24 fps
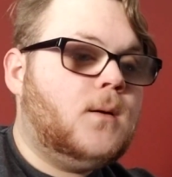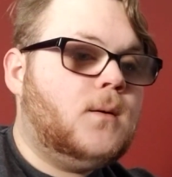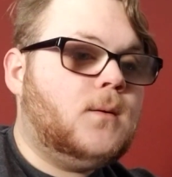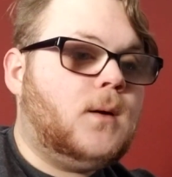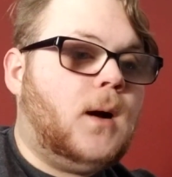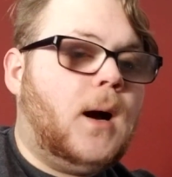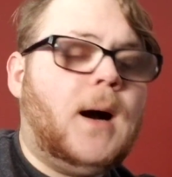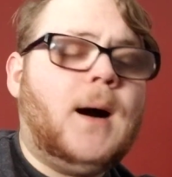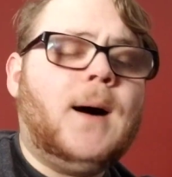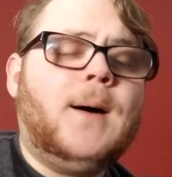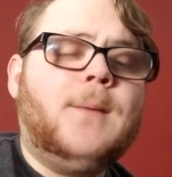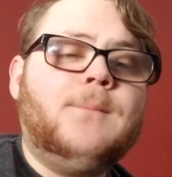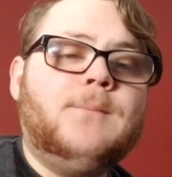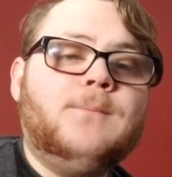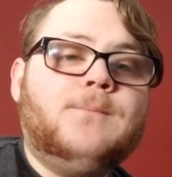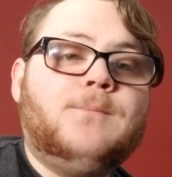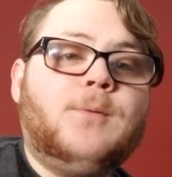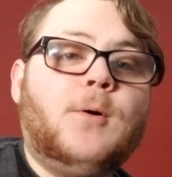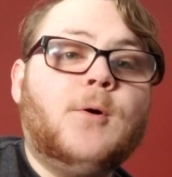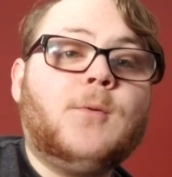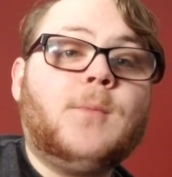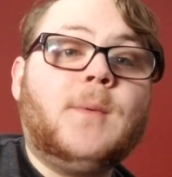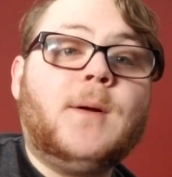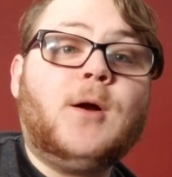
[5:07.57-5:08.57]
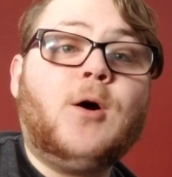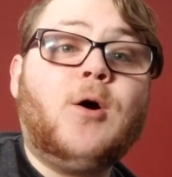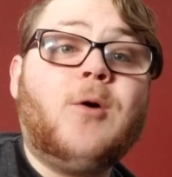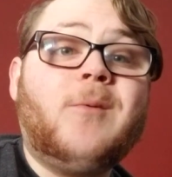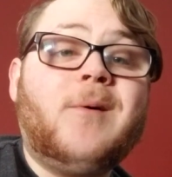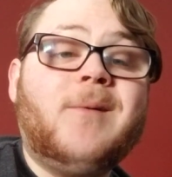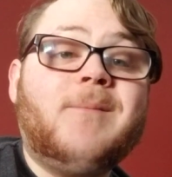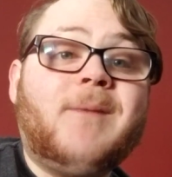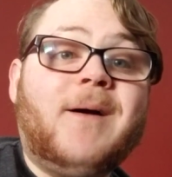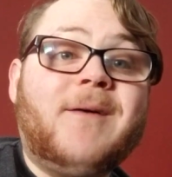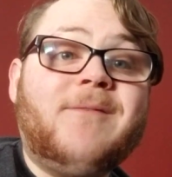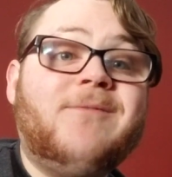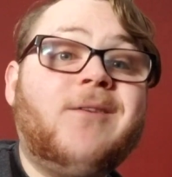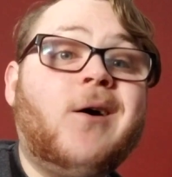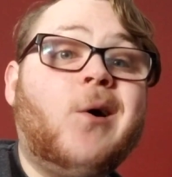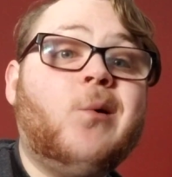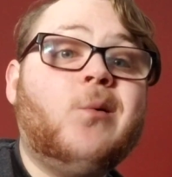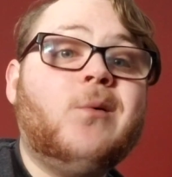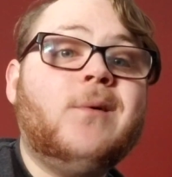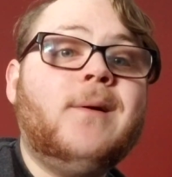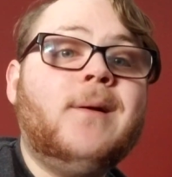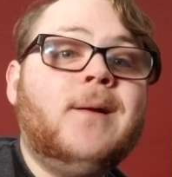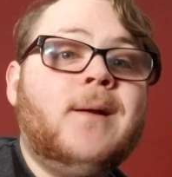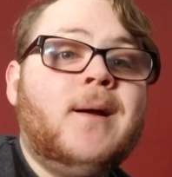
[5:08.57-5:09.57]
Pokemon Home on my
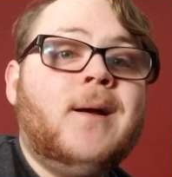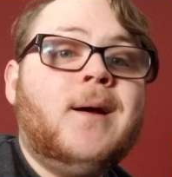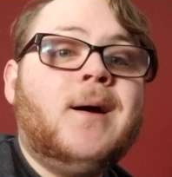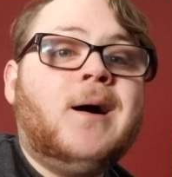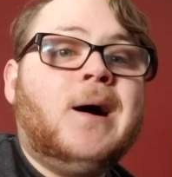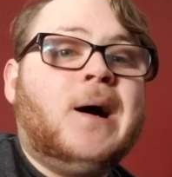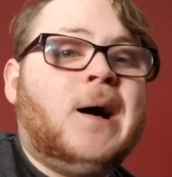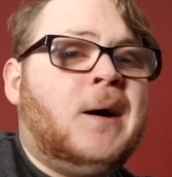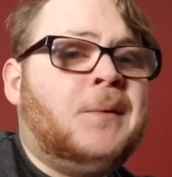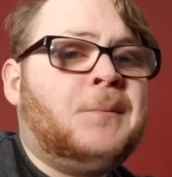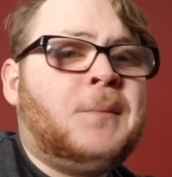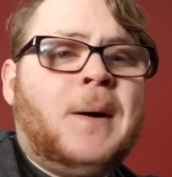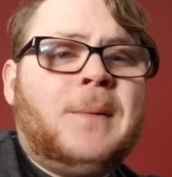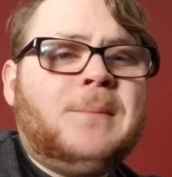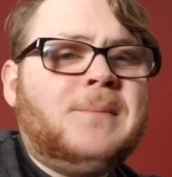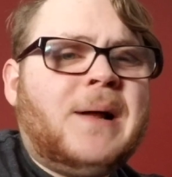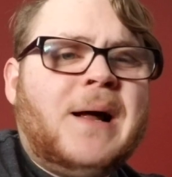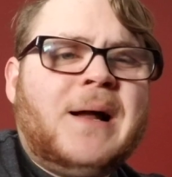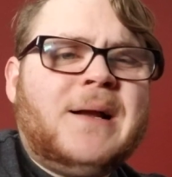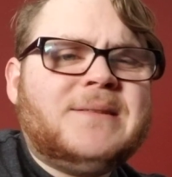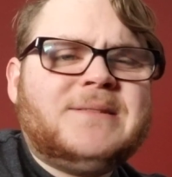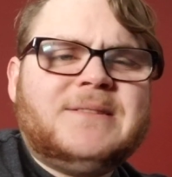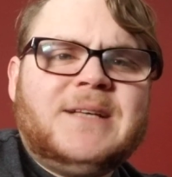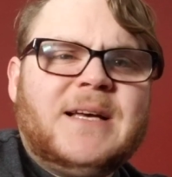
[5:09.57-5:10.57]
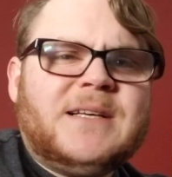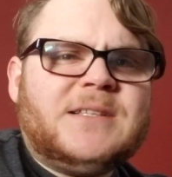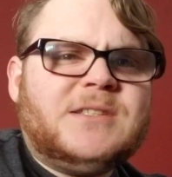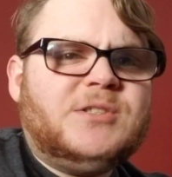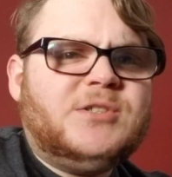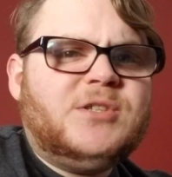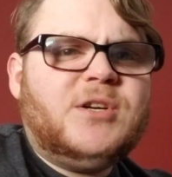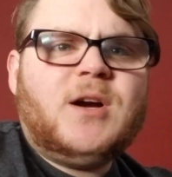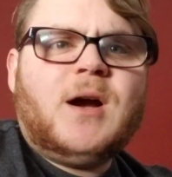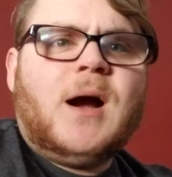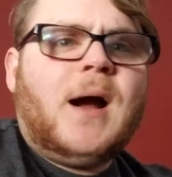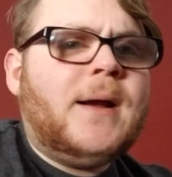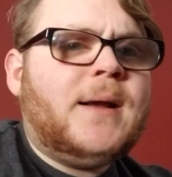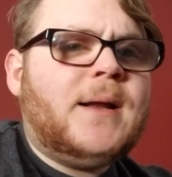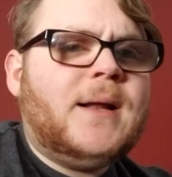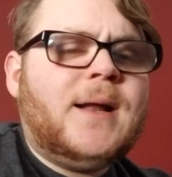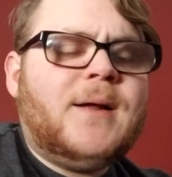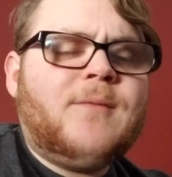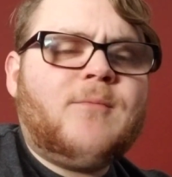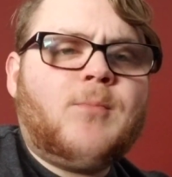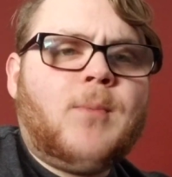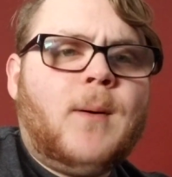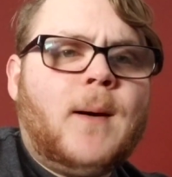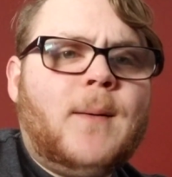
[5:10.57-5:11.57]
phone. I'm not exactly sure. I didn't
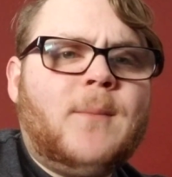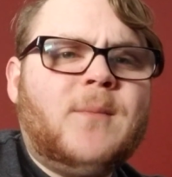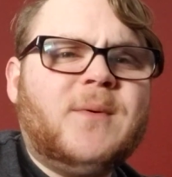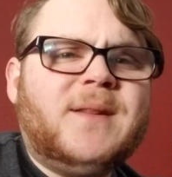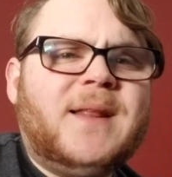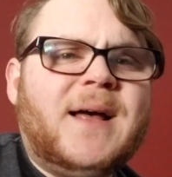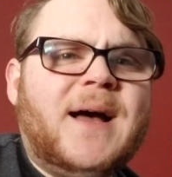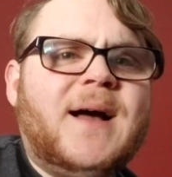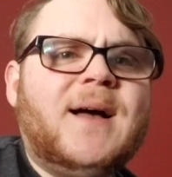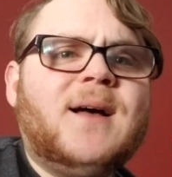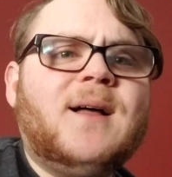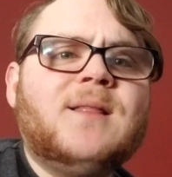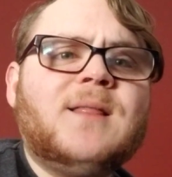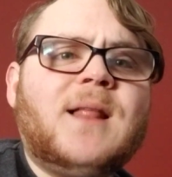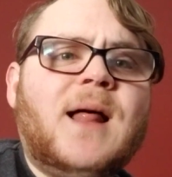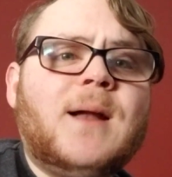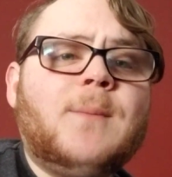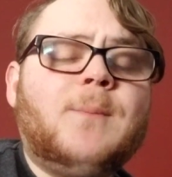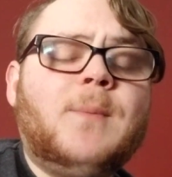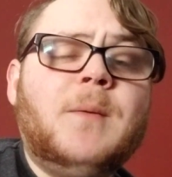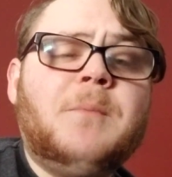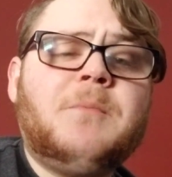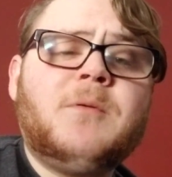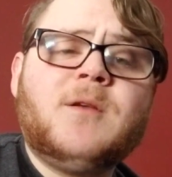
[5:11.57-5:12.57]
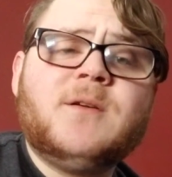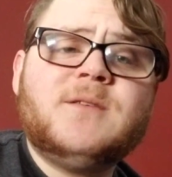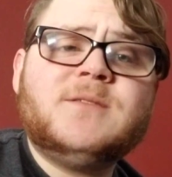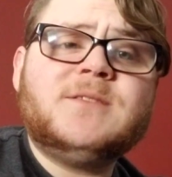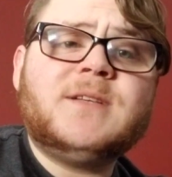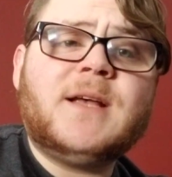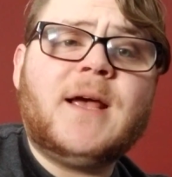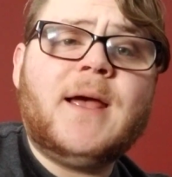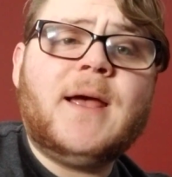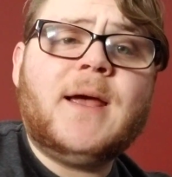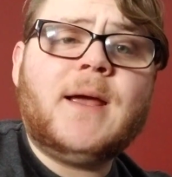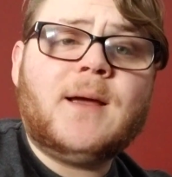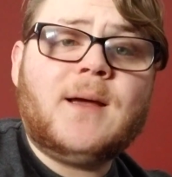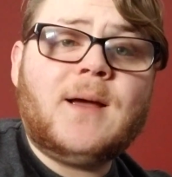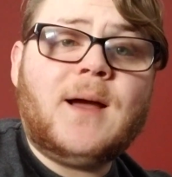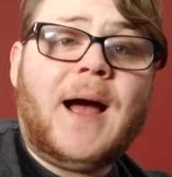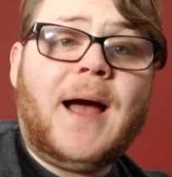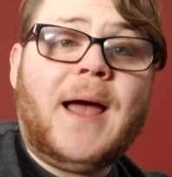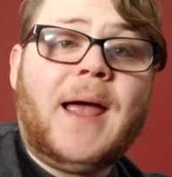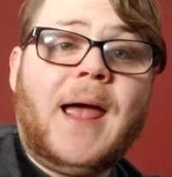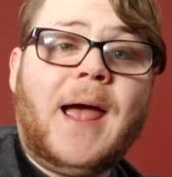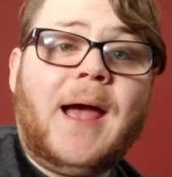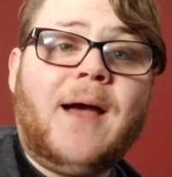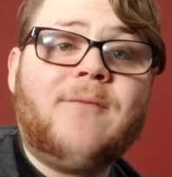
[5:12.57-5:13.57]
have a problem with that. A lot of people are saying
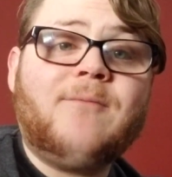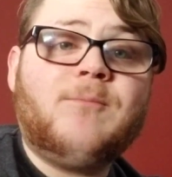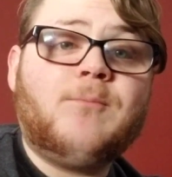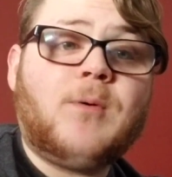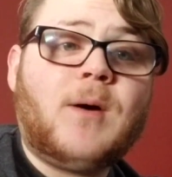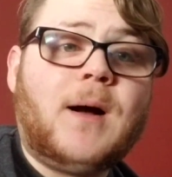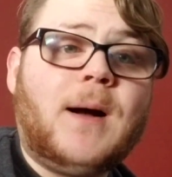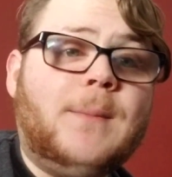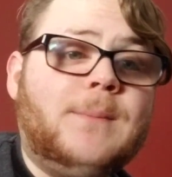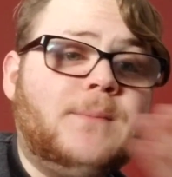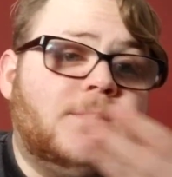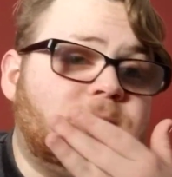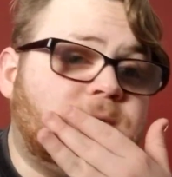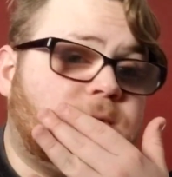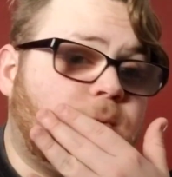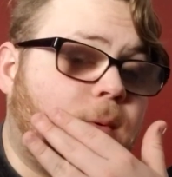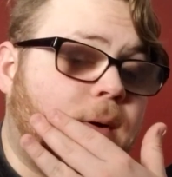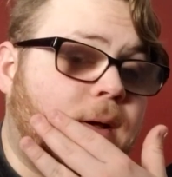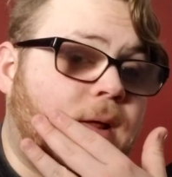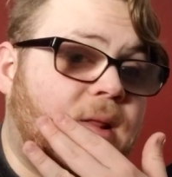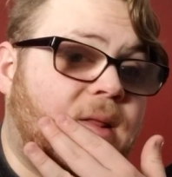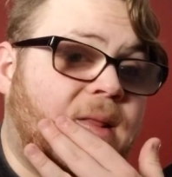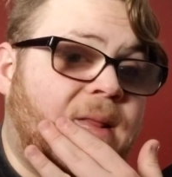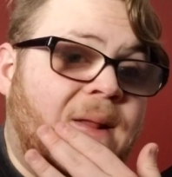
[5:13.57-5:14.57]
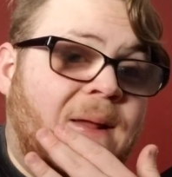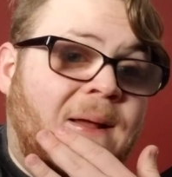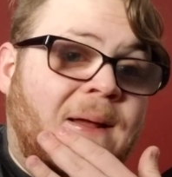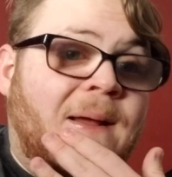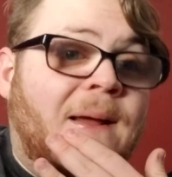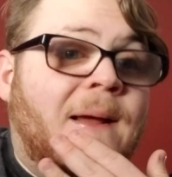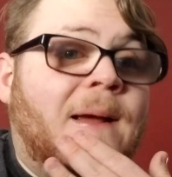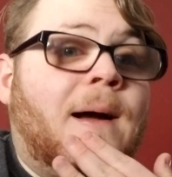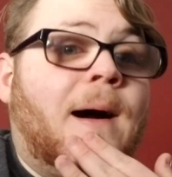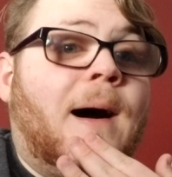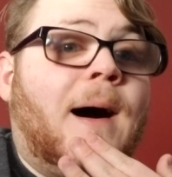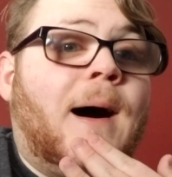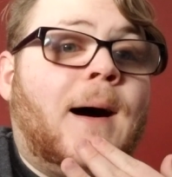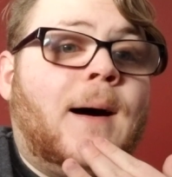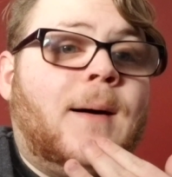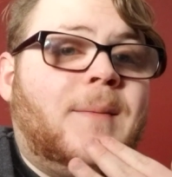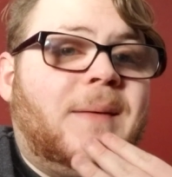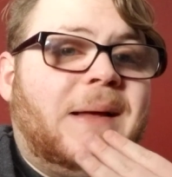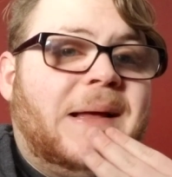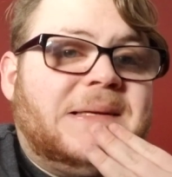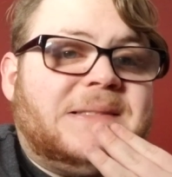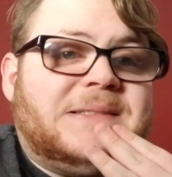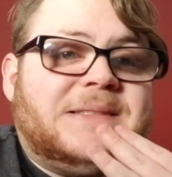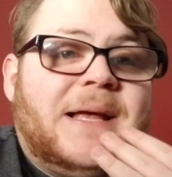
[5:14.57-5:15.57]
I have problems with
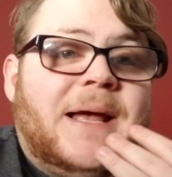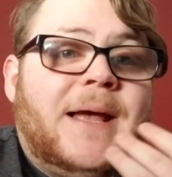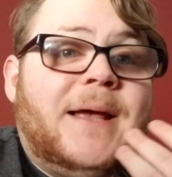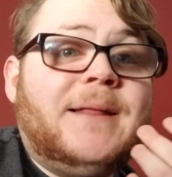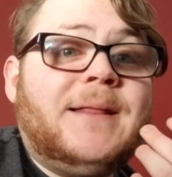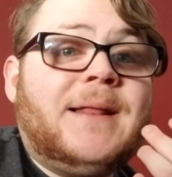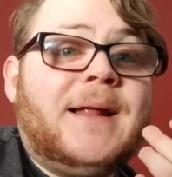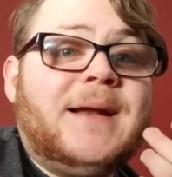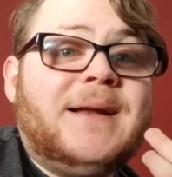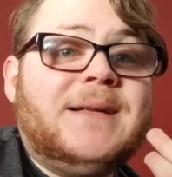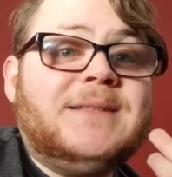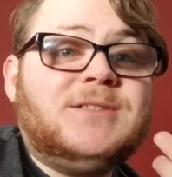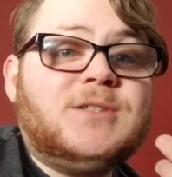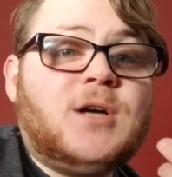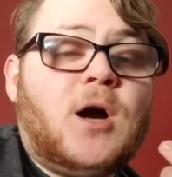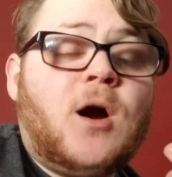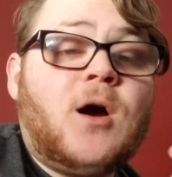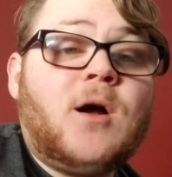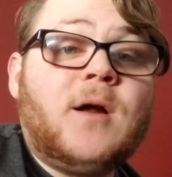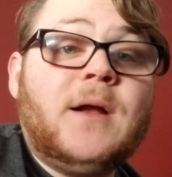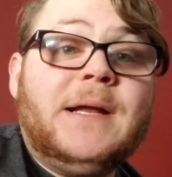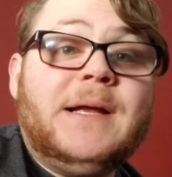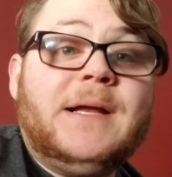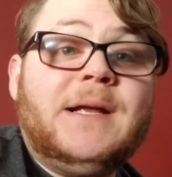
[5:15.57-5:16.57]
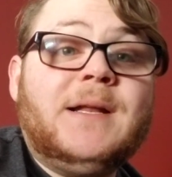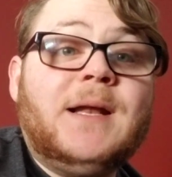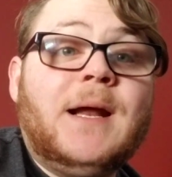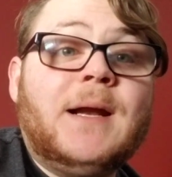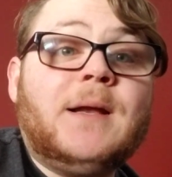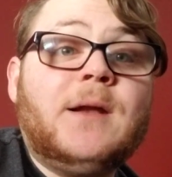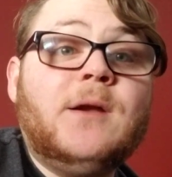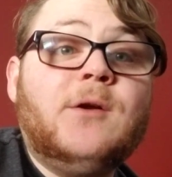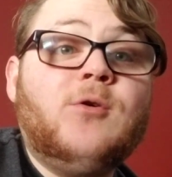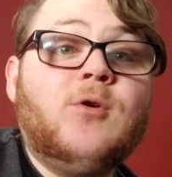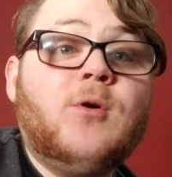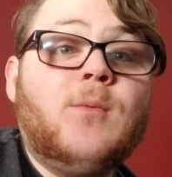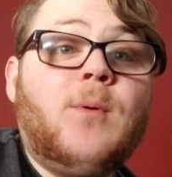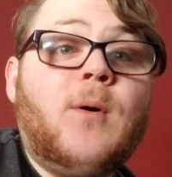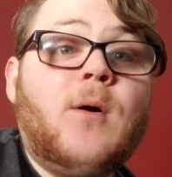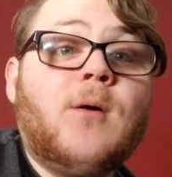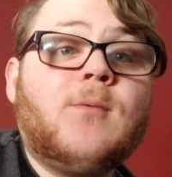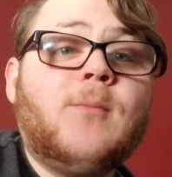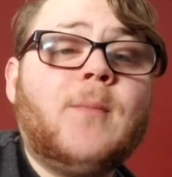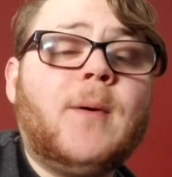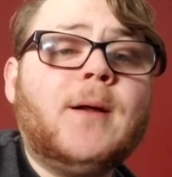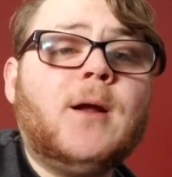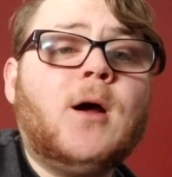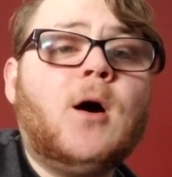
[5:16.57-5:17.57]
it saying that it's already connected to a
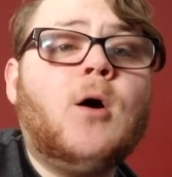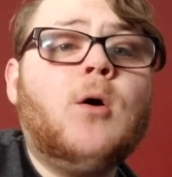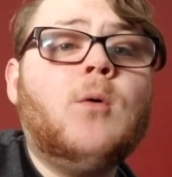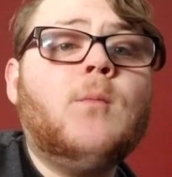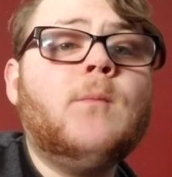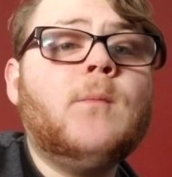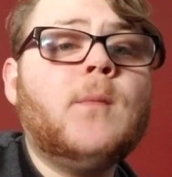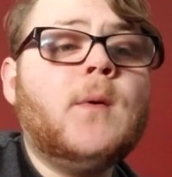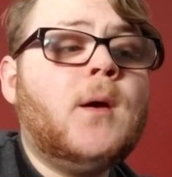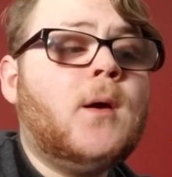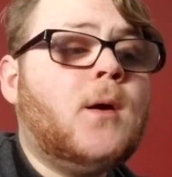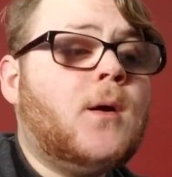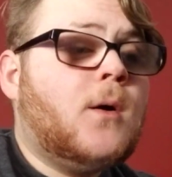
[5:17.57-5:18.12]
Pokemon Home.